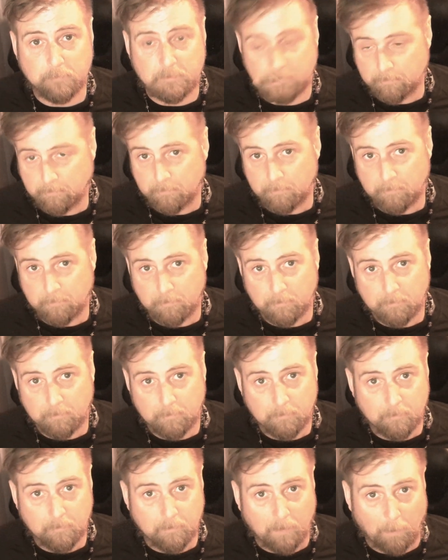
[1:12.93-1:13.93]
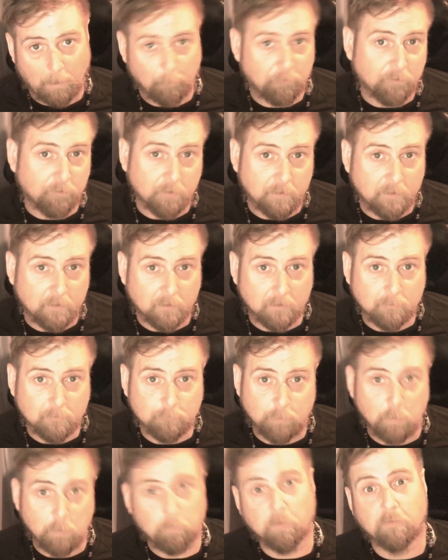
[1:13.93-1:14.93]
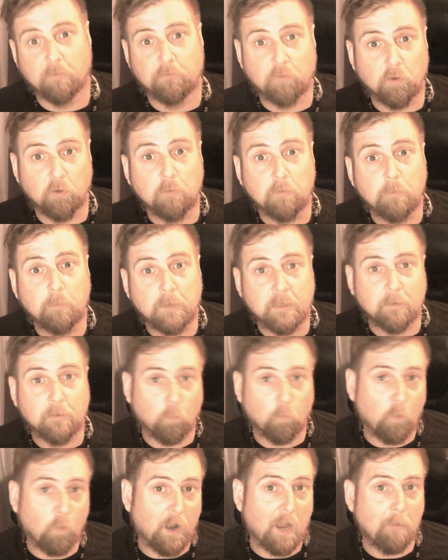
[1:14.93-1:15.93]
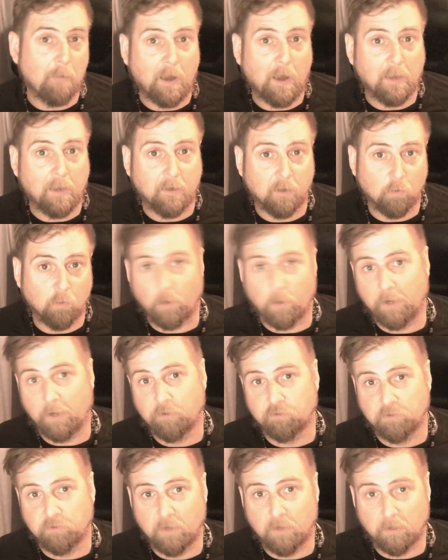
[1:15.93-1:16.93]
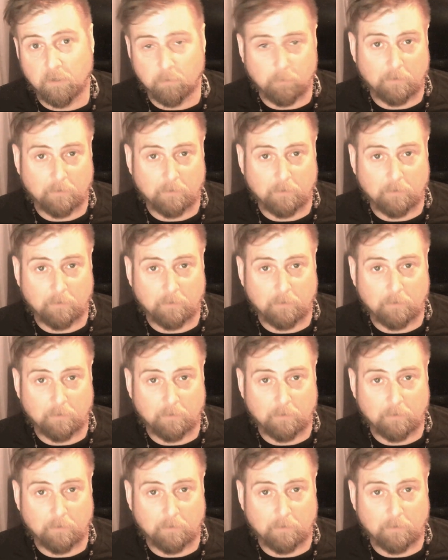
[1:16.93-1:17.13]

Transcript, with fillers: Uh, I'm still here. People have told me, like, why am I here? Why is she not here?